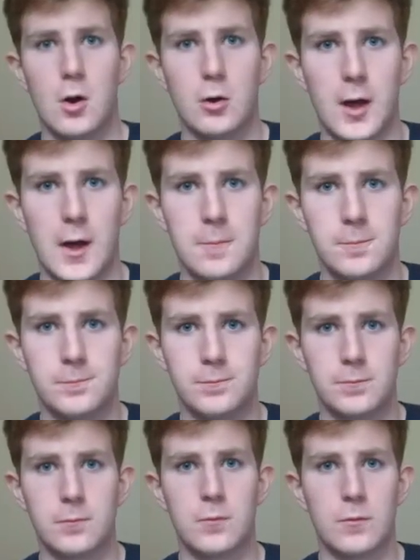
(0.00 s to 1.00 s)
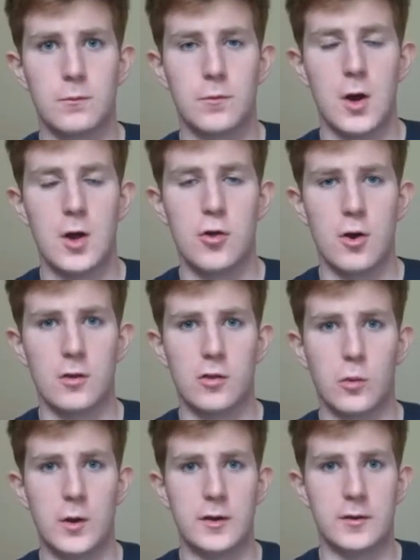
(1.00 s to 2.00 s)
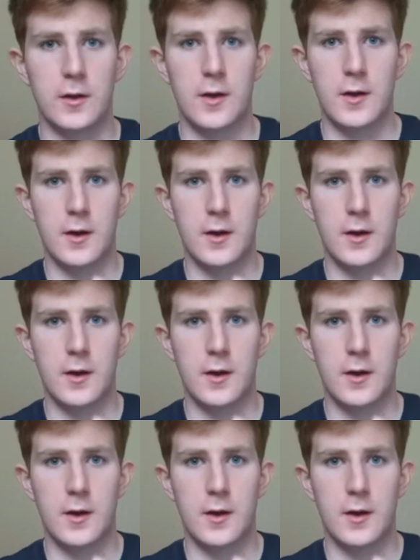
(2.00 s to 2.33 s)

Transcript: Okay, very short and sweet.